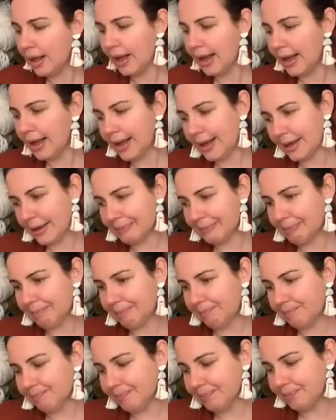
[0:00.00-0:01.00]

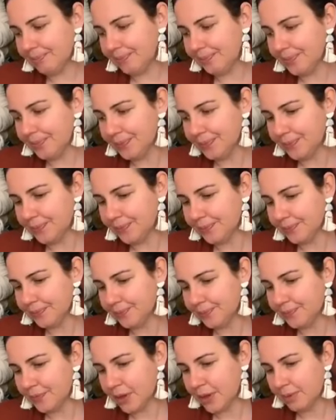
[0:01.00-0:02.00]

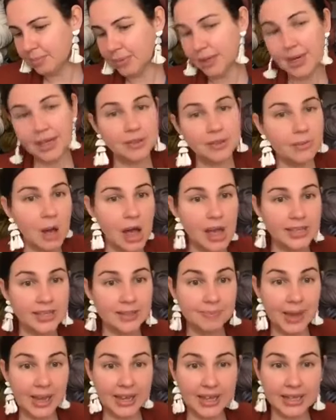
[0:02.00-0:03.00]
But otherwise,
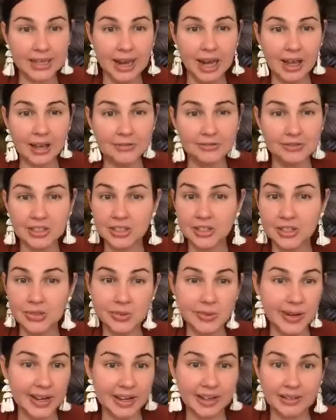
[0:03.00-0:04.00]
make it after
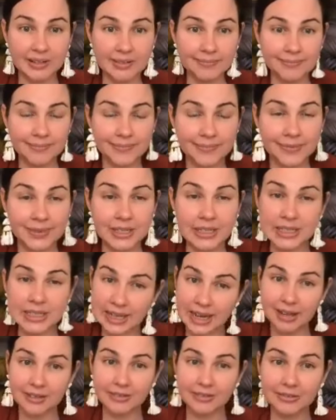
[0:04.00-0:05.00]
doing the
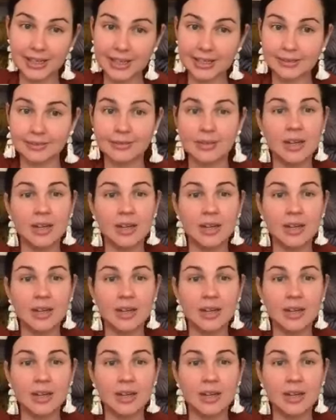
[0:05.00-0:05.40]
scarf kit.